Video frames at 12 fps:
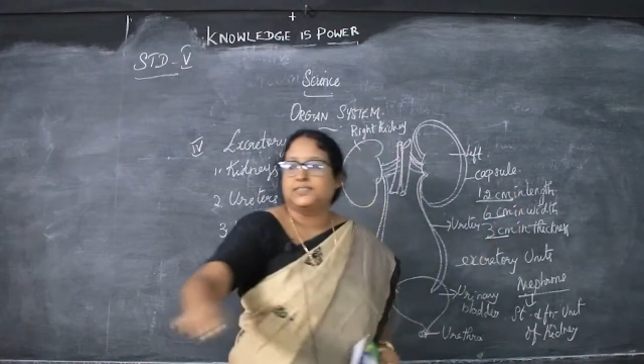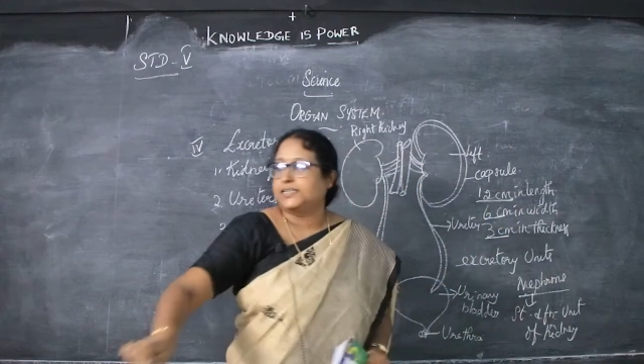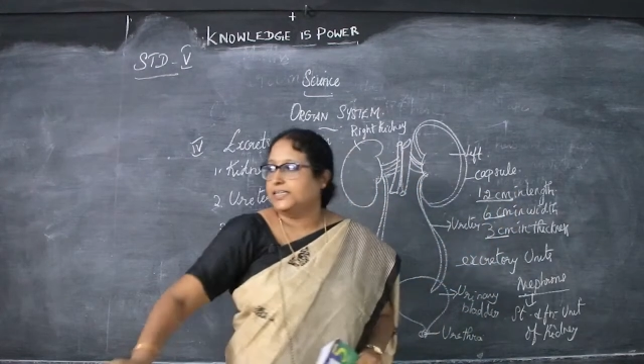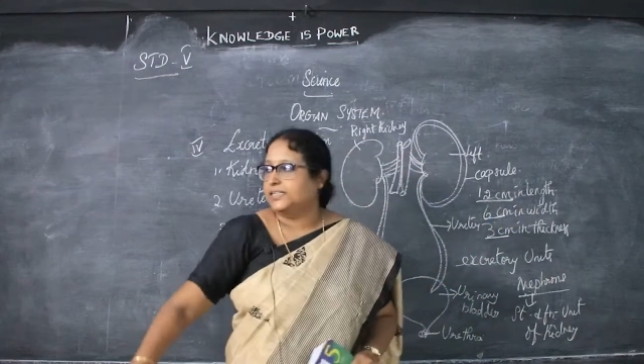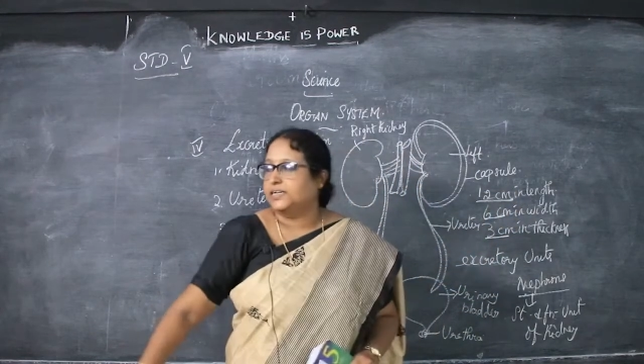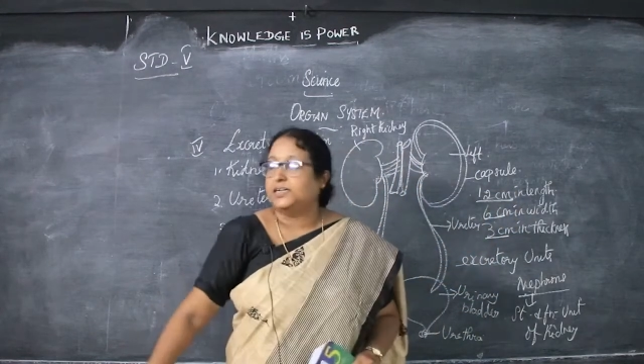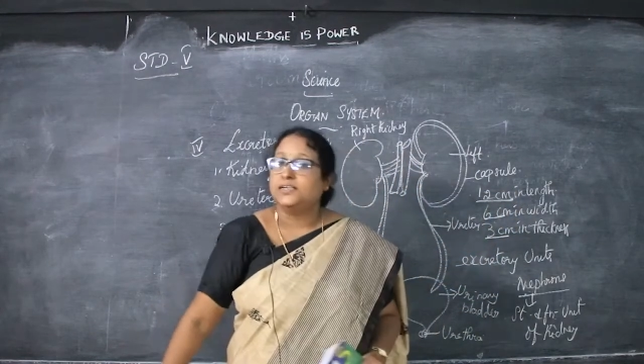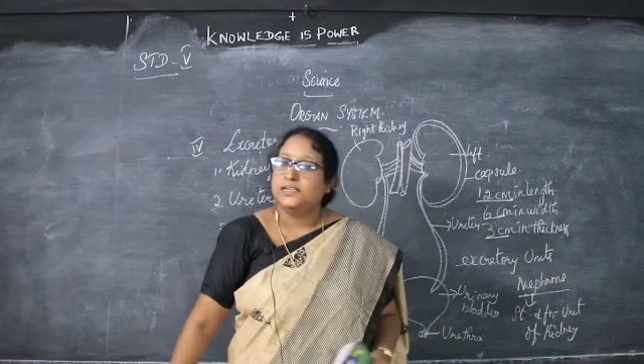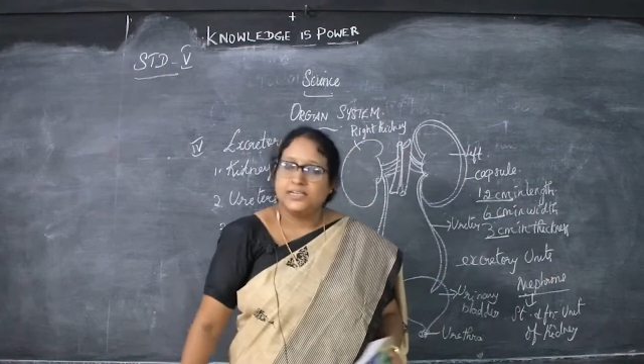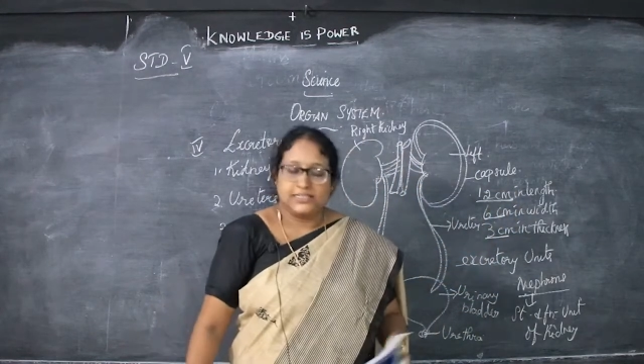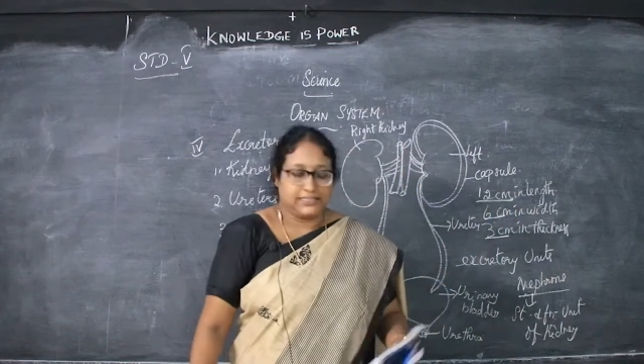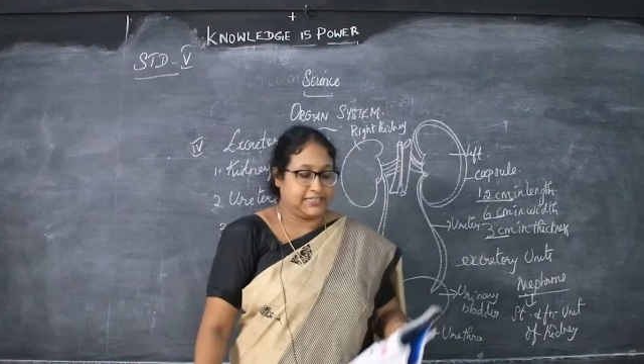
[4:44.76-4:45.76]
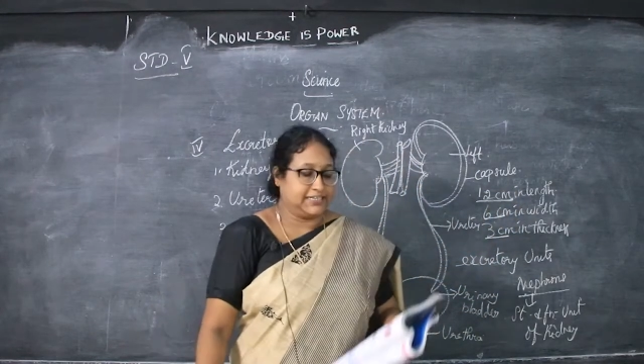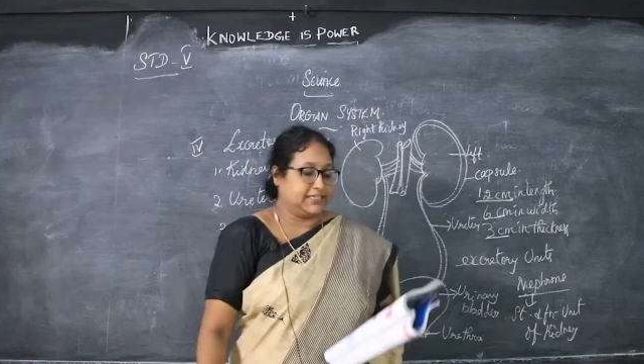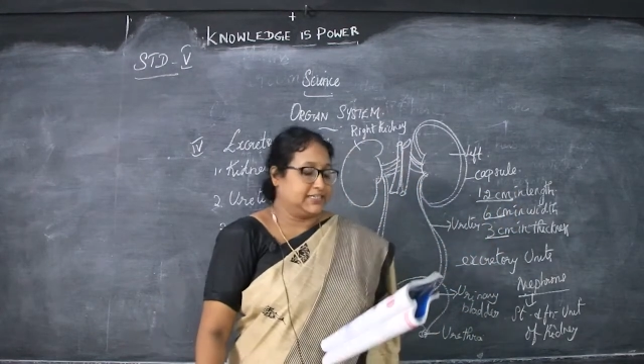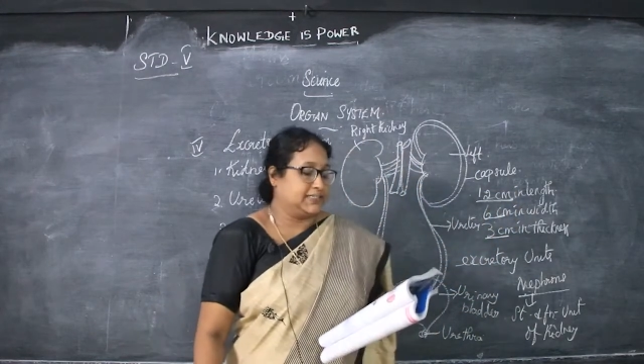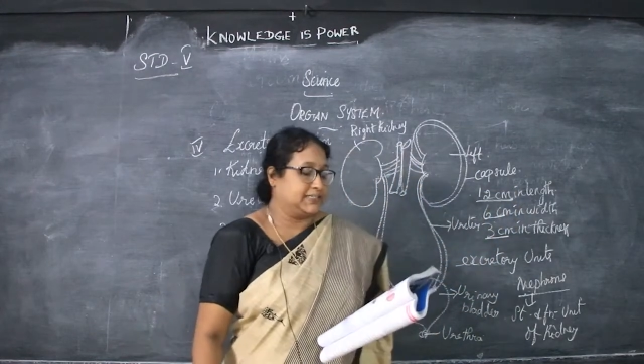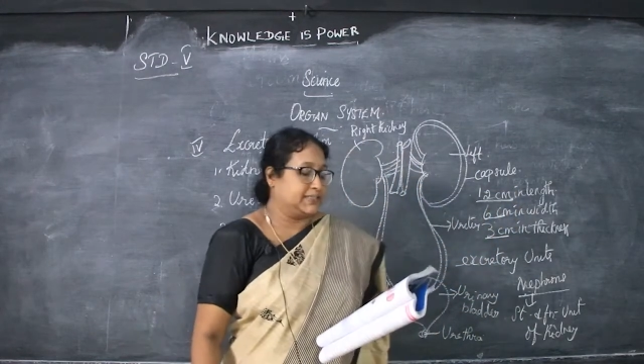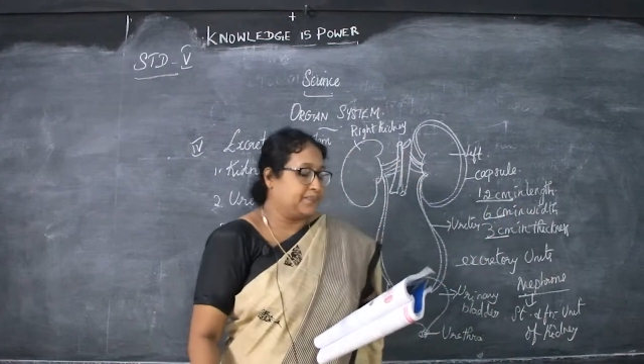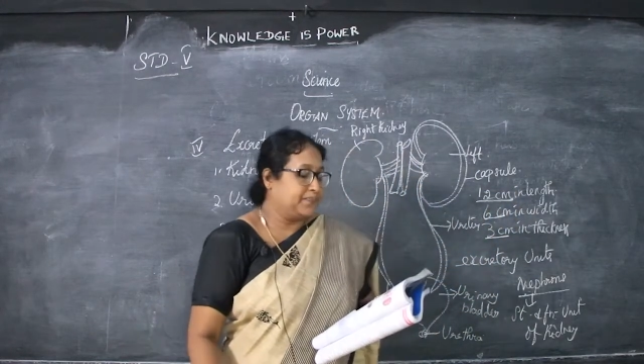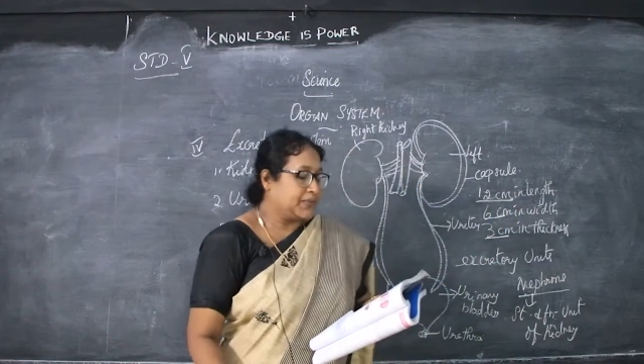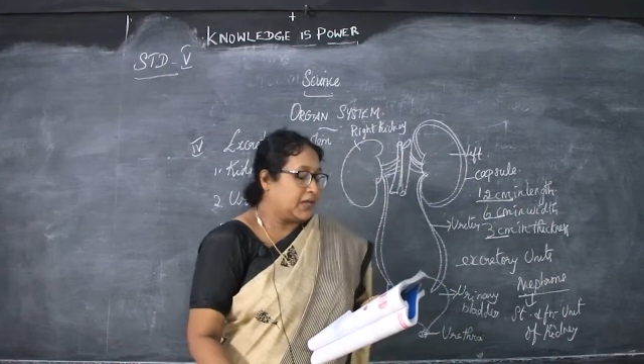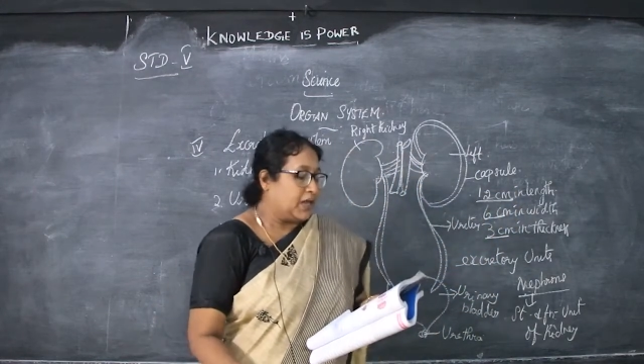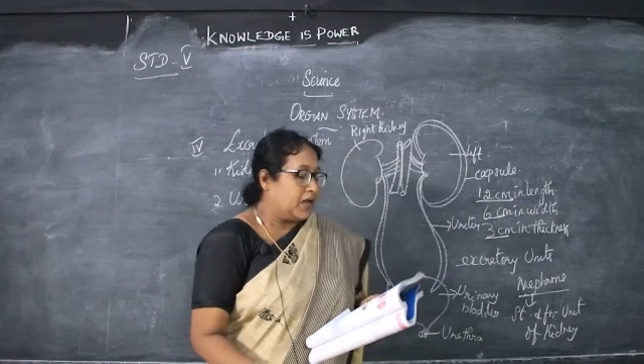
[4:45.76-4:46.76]
in the thickness.
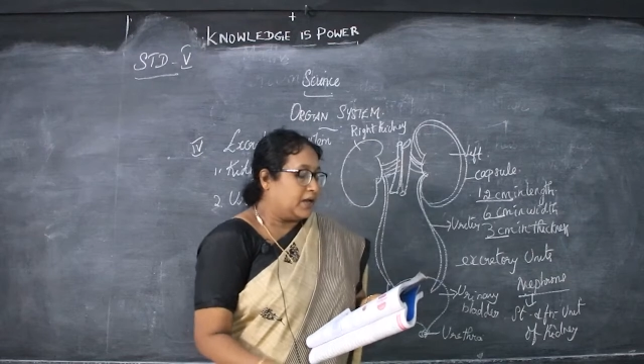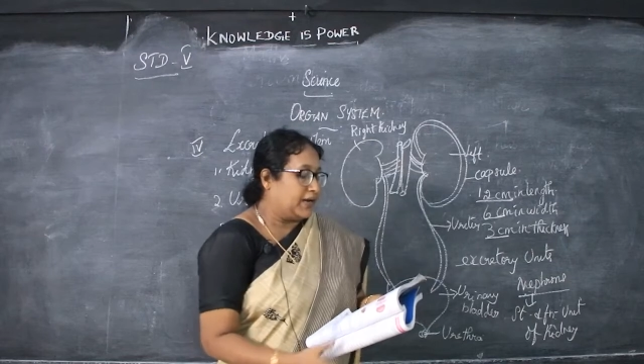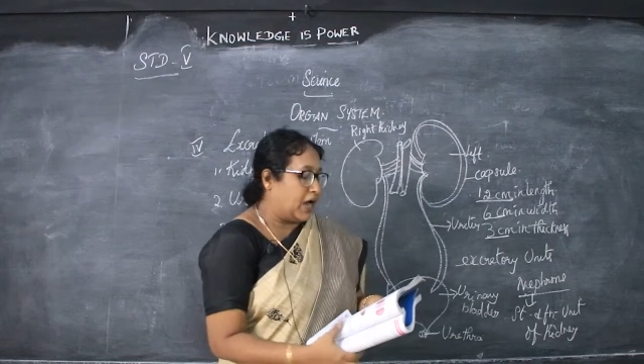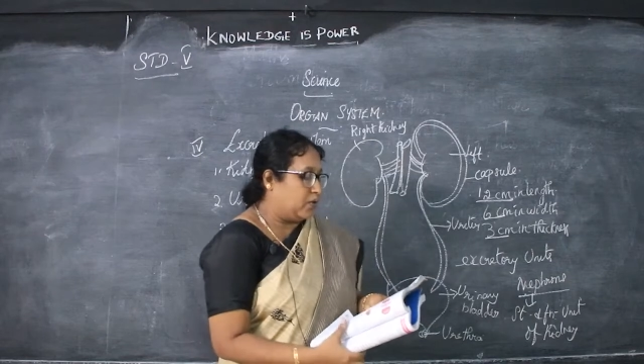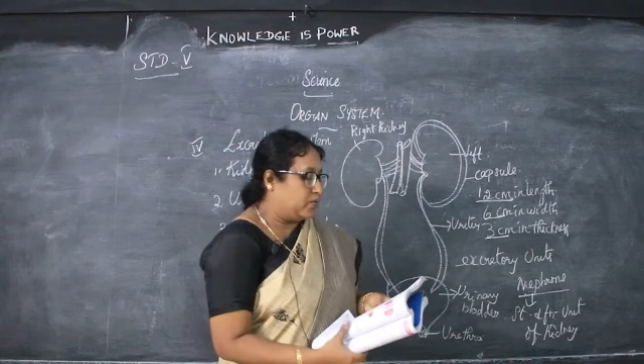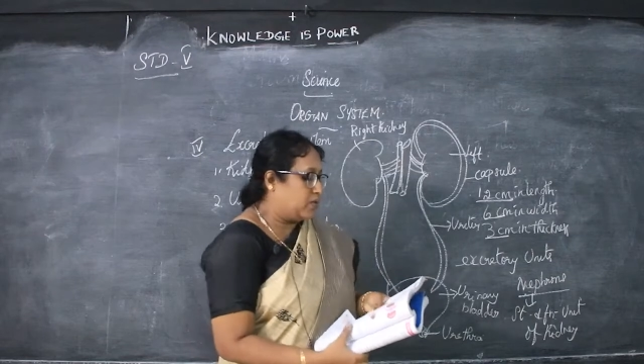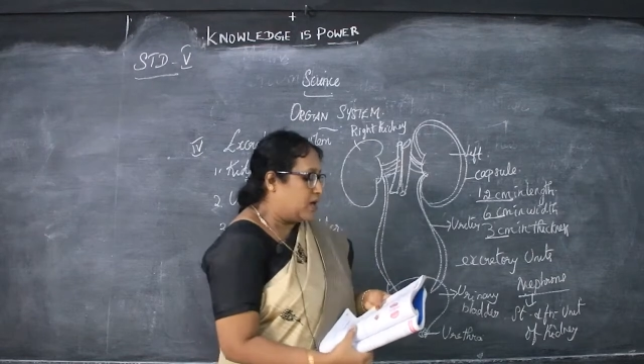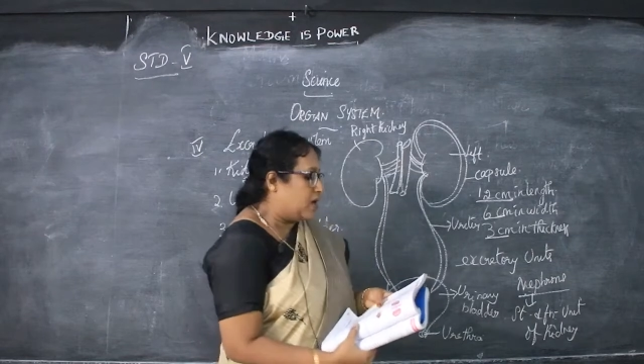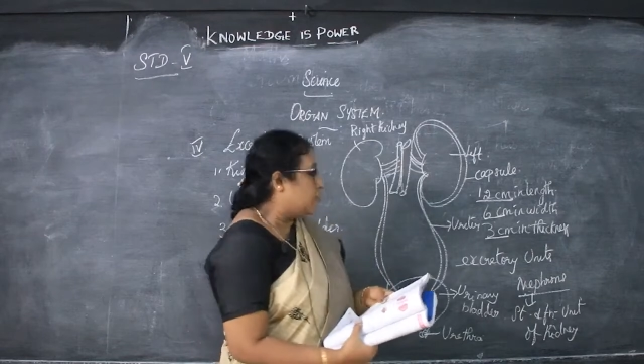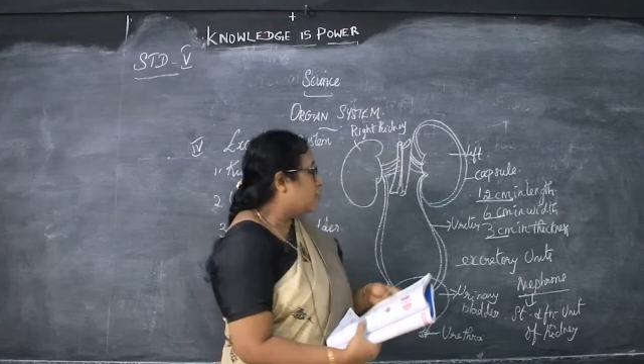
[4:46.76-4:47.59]
Now,